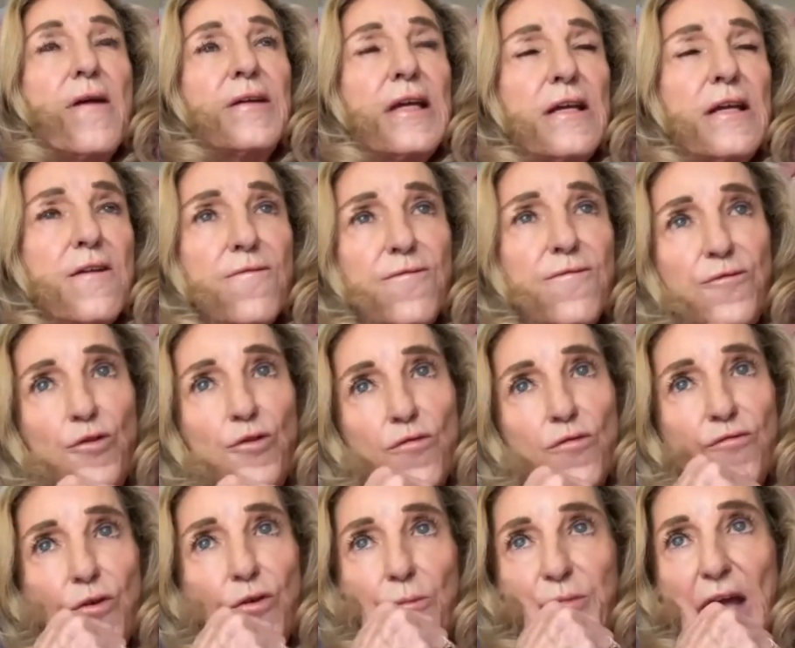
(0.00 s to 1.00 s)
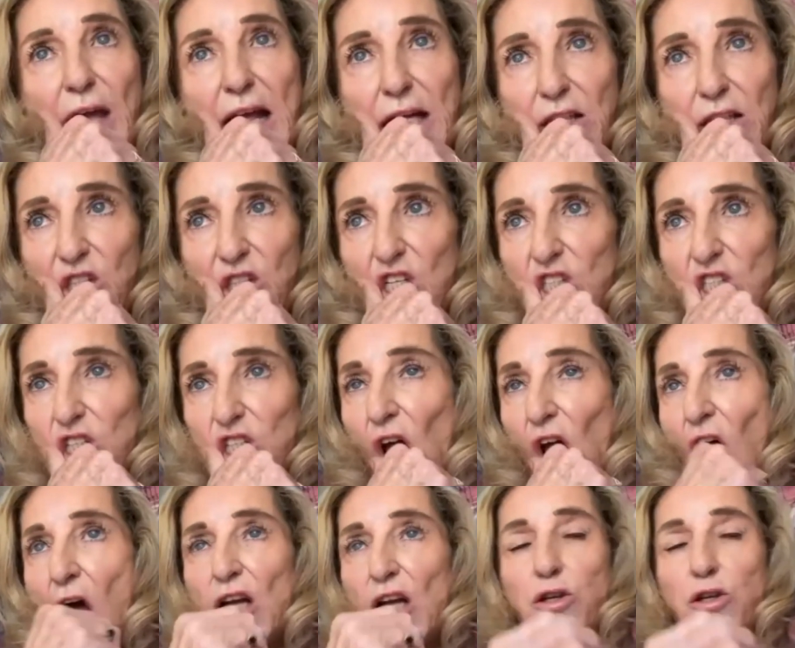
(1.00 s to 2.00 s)
Getting food from Kansas
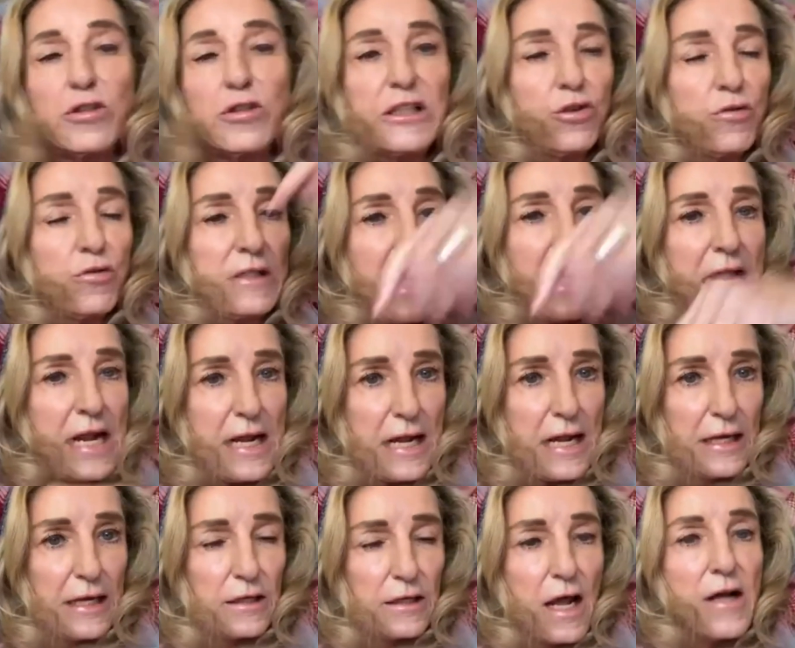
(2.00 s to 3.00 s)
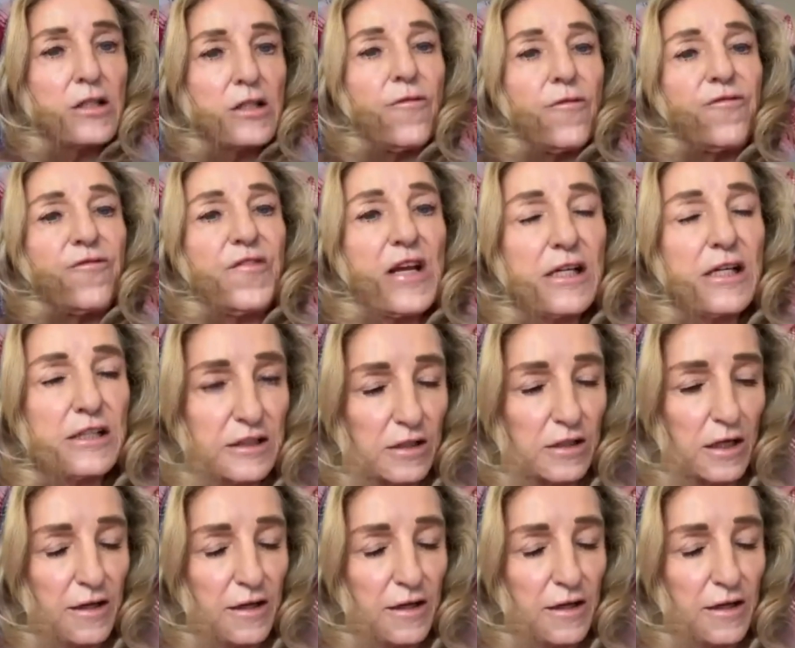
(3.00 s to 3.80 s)
to Sudan to feed